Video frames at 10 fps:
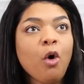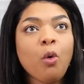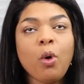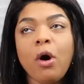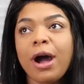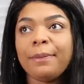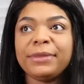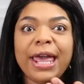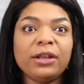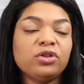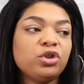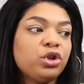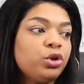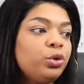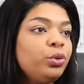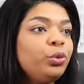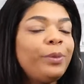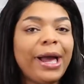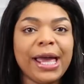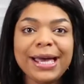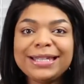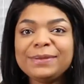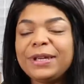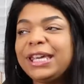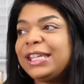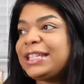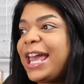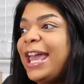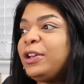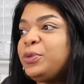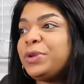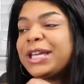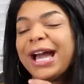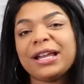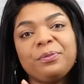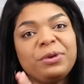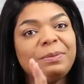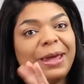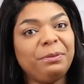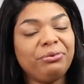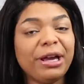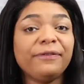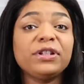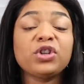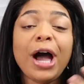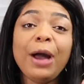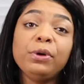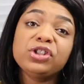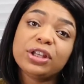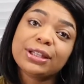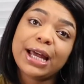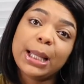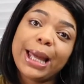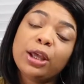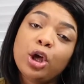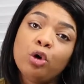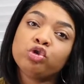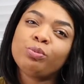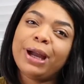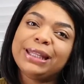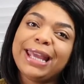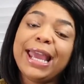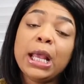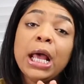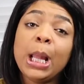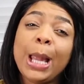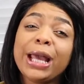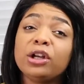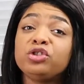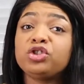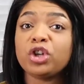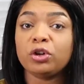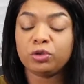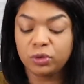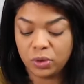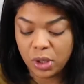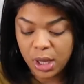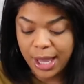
woke up next to my husband and we got up, we made breakfast. So I would just kind of like go through my day like a journal.